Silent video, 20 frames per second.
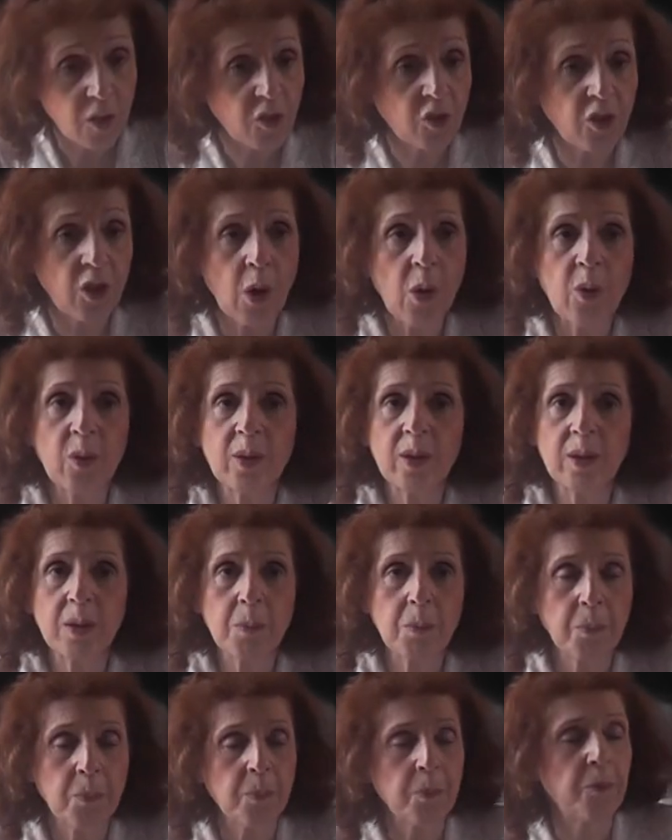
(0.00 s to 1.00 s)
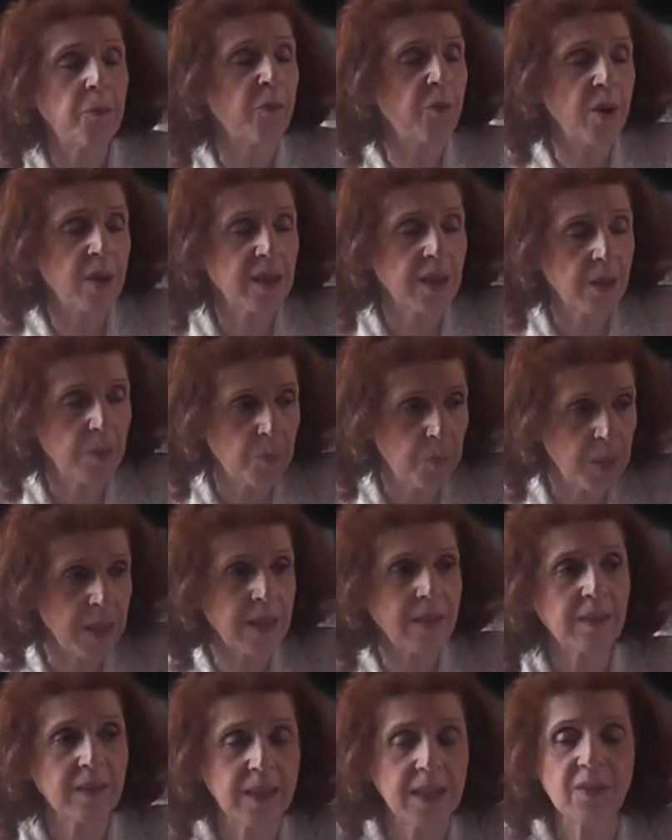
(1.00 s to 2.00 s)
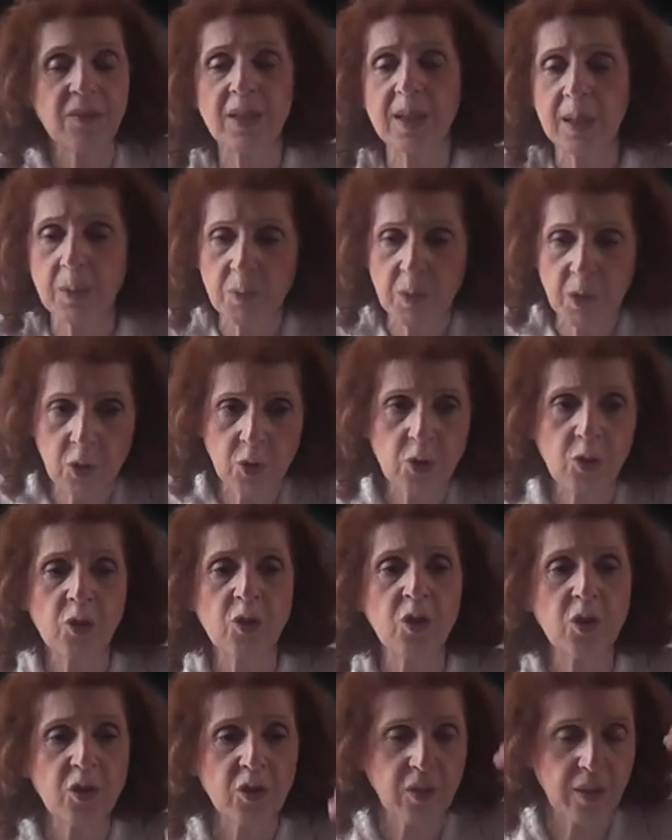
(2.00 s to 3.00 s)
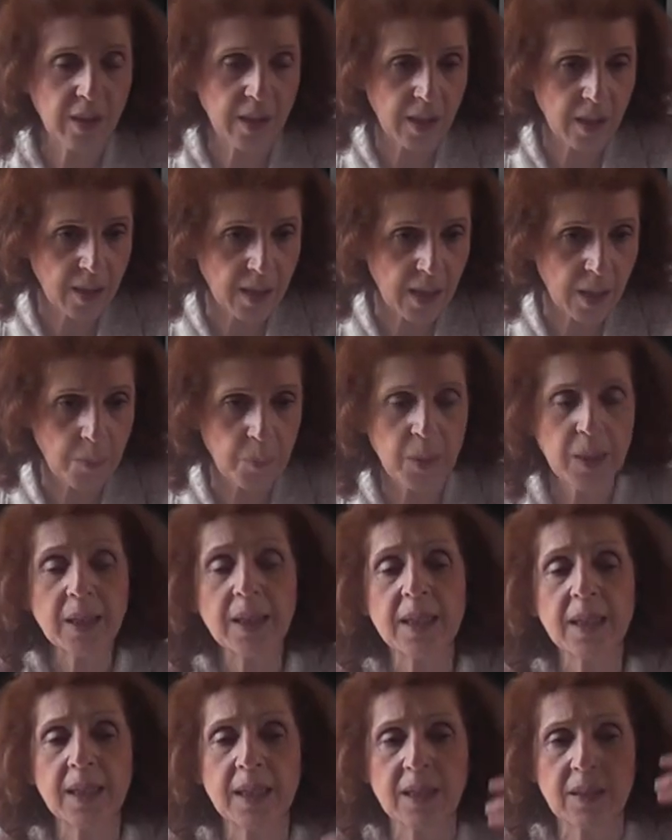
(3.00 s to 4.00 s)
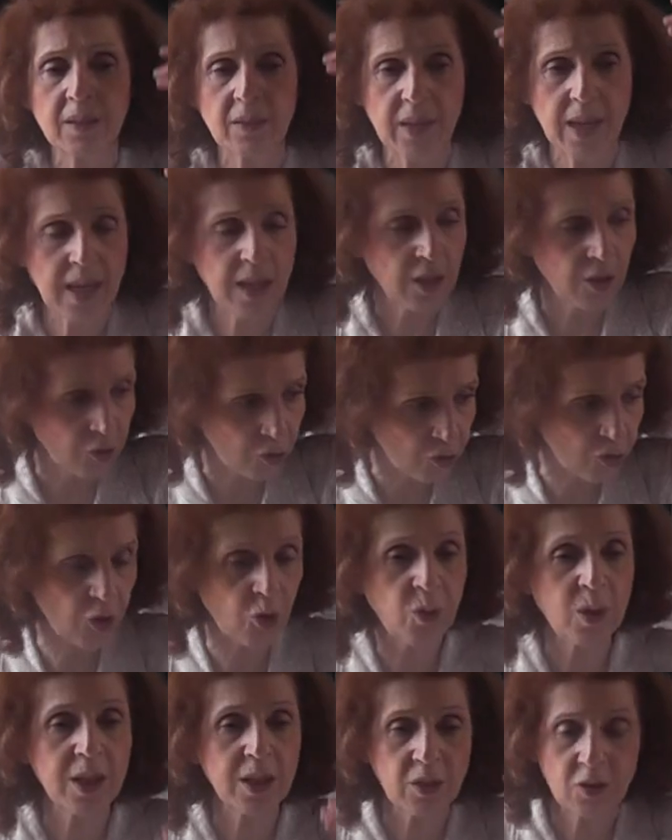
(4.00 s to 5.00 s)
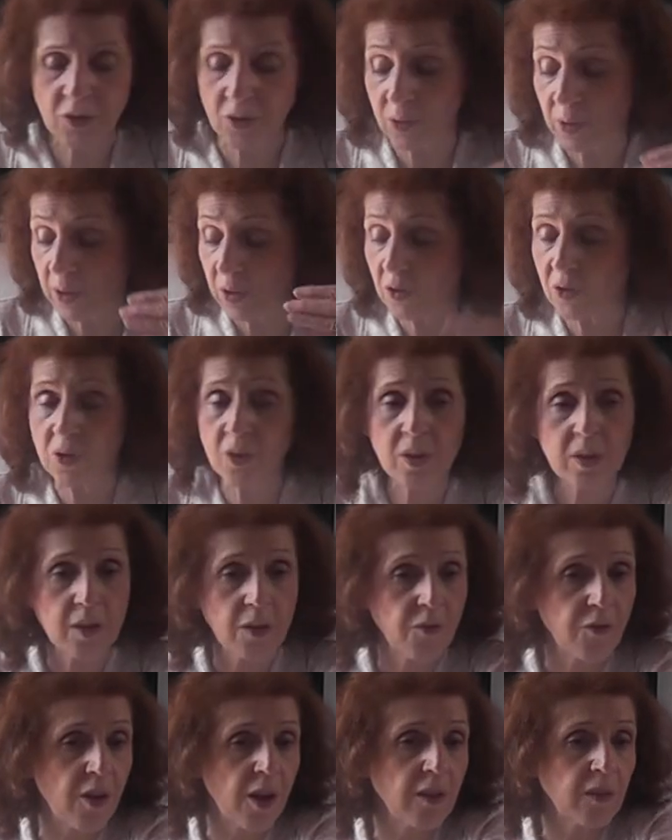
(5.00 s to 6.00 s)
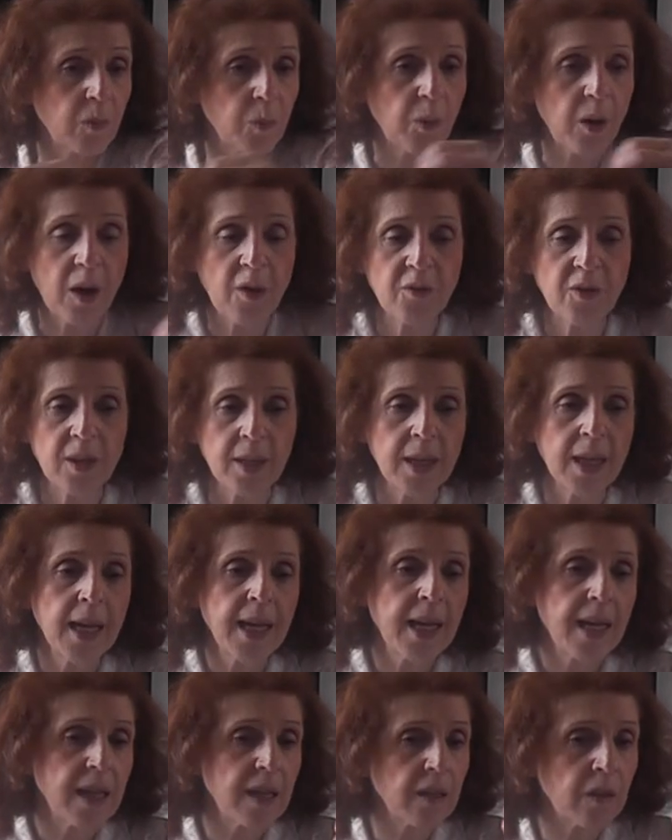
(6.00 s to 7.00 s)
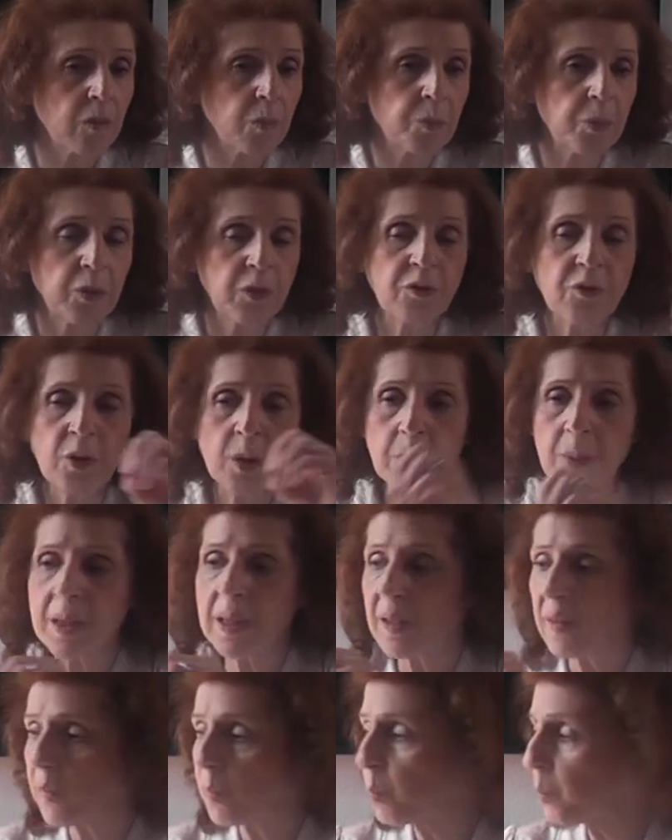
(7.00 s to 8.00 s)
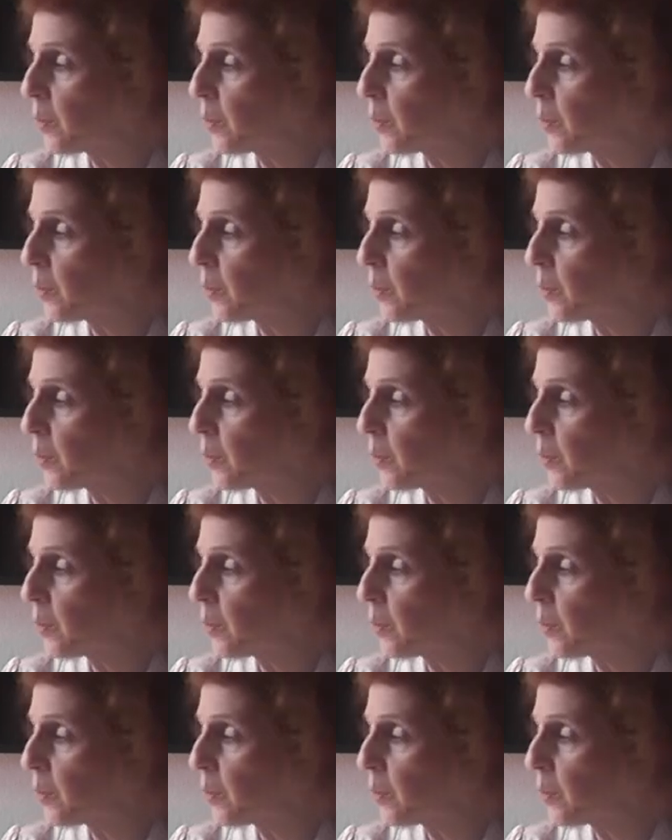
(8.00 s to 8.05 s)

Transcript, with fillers: So, with the beast giving him the kudos and the ability, saying, Do it, do it, do it, the false prophet is performing this